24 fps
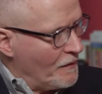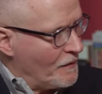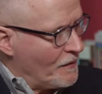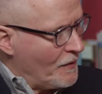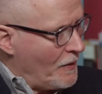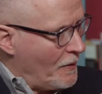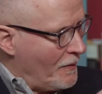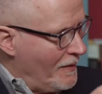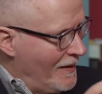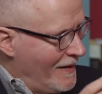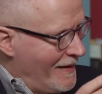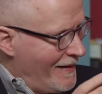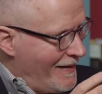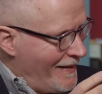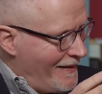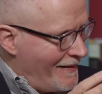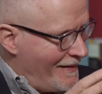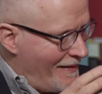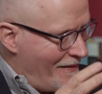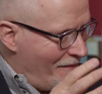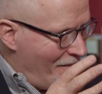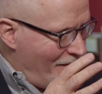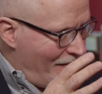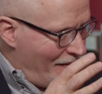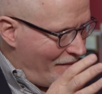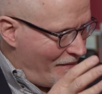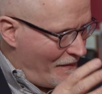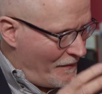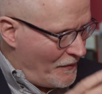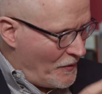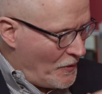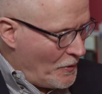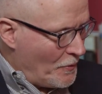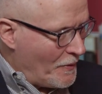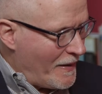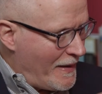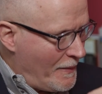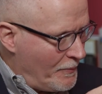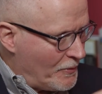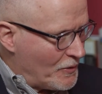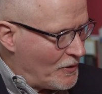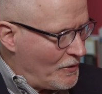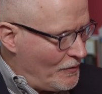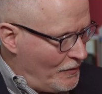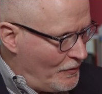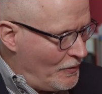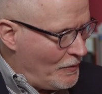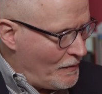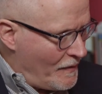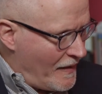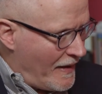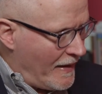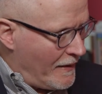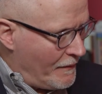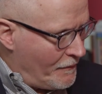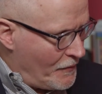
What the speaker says: So if you were able to do that,